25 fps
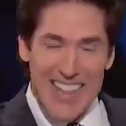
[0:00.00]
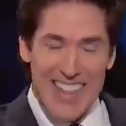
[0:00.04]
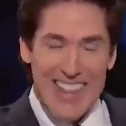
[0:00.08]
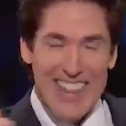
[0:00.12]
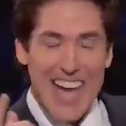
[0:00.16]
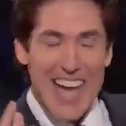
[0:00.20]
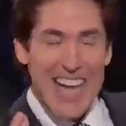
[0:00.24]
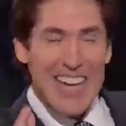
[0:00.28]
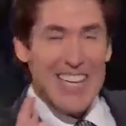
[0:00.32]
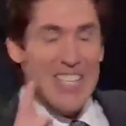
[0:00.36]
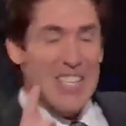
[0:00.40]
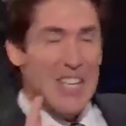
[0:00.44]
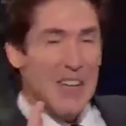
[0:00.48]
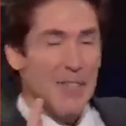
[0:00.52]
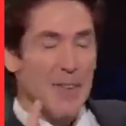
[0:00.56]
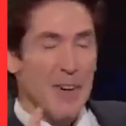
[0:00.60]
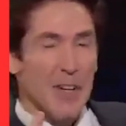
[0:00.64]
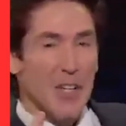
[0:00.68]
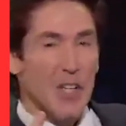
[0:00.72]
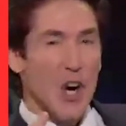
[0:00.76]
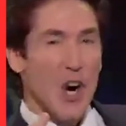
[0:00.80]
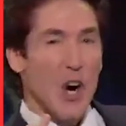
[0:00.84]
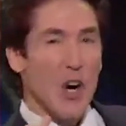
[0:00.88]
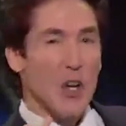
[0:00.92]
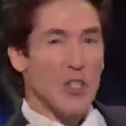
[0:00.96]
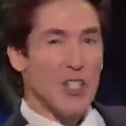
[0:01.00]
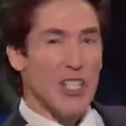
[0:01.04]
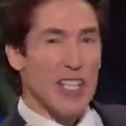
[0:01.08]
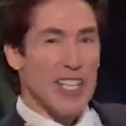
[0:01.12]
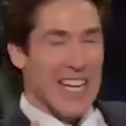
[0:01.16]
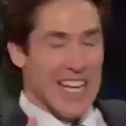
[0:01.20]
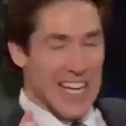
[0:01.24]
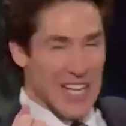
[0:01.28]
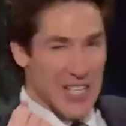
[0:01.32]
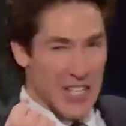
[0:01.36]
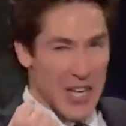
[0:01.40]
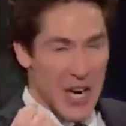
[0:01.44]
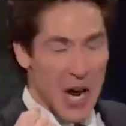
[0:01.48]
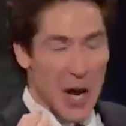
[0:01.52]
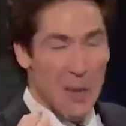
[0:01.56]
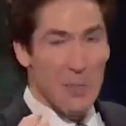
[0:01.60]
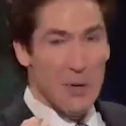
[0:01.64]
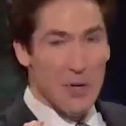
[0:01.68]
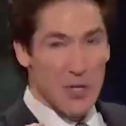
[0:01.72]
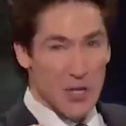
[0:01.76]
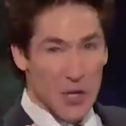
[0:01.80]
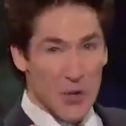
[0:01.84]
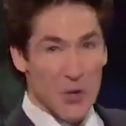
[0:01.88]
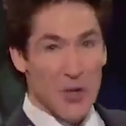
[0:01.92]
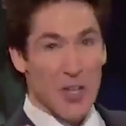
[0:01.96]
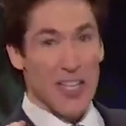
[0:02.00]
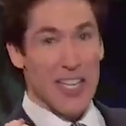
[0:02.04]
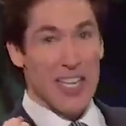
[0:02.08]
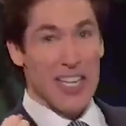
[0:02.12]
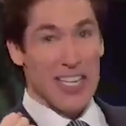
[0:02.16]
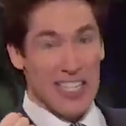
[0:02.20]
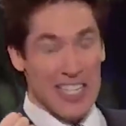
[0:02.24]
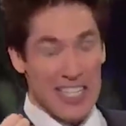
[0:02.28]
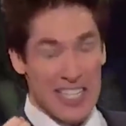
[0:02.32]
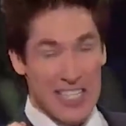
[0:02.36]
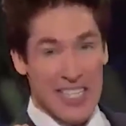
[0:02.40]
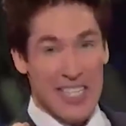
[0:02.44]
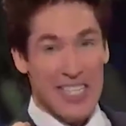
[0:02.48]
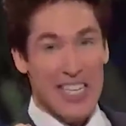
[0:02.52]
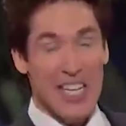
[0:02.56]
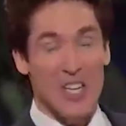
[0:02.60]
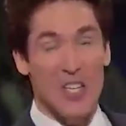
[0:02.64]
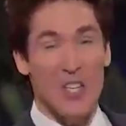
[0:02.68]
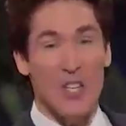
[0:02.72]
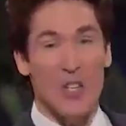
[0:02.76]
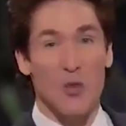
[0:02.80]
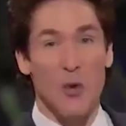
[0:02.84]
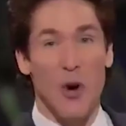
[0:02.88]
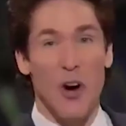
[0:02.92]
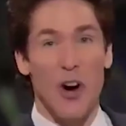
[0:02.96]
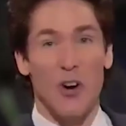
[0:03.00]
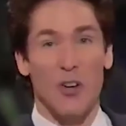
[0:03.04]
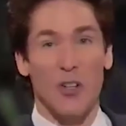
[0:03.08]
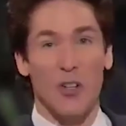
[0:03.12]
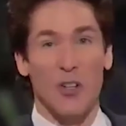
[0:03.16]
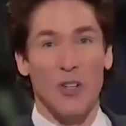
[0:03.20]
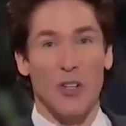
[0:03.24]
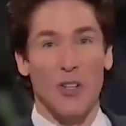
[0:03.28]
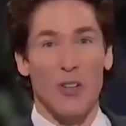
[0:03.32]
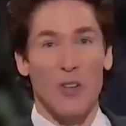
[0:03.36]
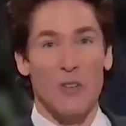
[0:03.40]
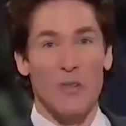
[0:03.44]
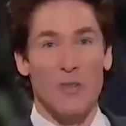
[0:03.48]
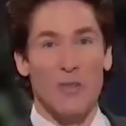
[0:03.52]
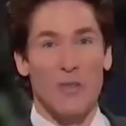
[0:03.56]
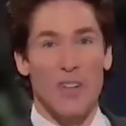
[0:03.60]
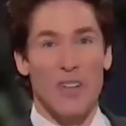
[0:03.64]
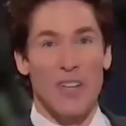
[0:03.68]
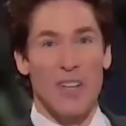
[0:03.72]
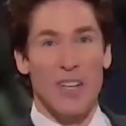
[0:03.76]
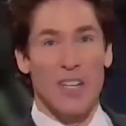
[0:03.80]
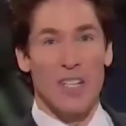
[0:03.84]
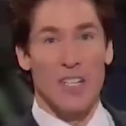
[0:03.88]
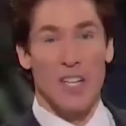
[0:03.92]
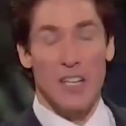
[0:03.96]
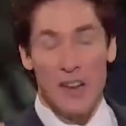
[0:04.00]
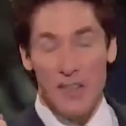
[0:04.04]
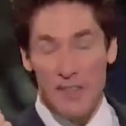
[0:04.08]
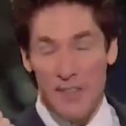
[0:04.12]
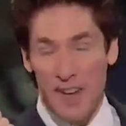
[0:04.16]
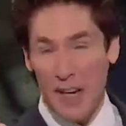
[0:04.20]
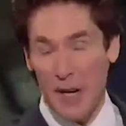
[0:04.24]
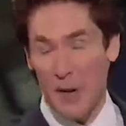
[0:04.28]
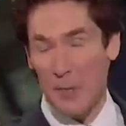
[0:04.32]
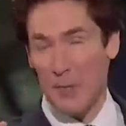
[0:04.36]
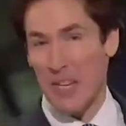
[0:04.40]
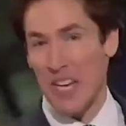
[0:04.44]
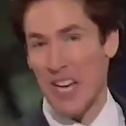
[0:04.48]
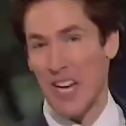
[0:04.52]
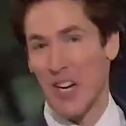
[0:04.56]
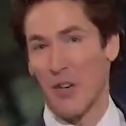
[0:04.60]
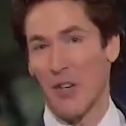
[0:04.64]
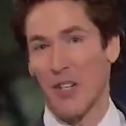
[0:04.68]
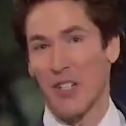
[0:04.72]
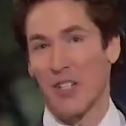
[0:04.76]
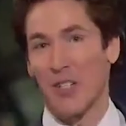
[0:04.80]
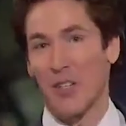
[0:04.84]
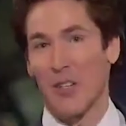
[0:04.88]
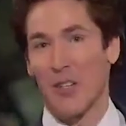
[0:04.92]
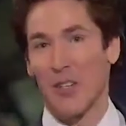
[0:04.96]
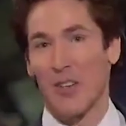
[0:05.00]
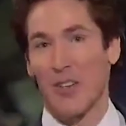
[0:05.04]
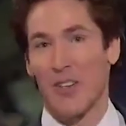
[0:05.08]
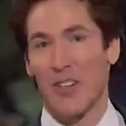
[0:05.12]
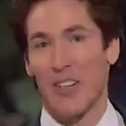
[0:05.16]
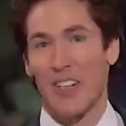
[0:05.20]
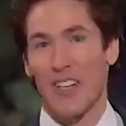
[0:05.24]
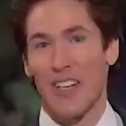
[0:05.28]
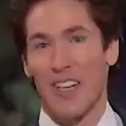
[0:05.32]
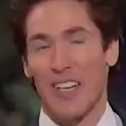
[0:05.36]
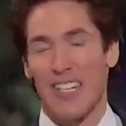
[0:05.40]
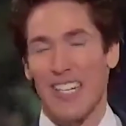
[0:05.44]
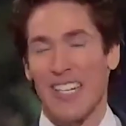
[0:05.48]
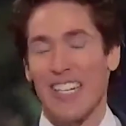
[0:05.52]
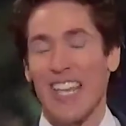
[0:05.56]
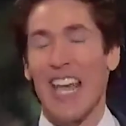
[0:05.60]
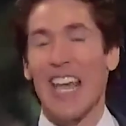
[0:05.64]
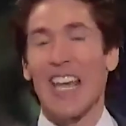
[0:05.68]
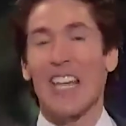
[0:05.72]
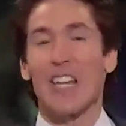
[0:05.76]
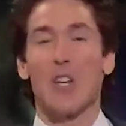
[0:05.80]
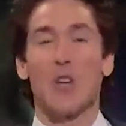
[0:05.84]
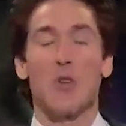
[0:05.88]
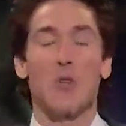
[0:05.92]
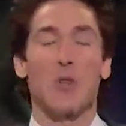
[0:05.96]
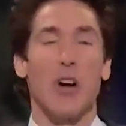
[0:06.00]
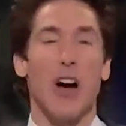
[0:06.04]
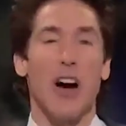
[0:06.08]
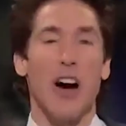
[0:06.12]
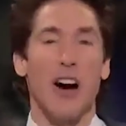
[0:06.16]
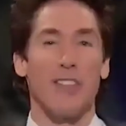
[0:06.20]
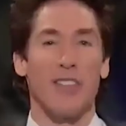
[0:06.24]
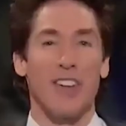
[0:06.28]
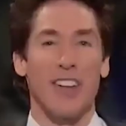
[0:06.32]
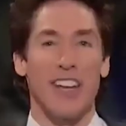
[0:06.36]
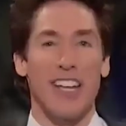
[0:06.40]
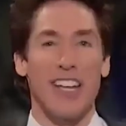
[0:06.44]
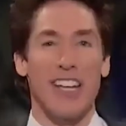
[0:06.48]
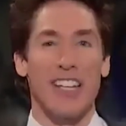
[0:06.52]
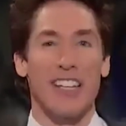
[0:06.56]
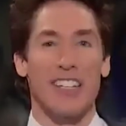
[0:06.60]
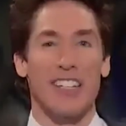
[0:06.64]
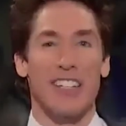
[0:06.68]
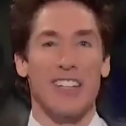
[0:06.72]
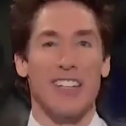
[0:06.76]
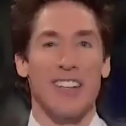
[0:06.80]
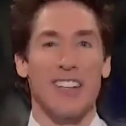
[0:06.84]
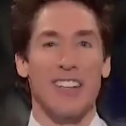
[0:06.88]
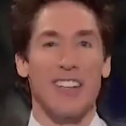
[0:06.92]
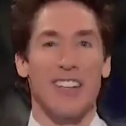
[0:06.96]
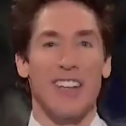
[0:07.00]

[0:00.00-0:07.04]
That difficulty is an opportunity to get stronger, to develop character, to gain new confidence.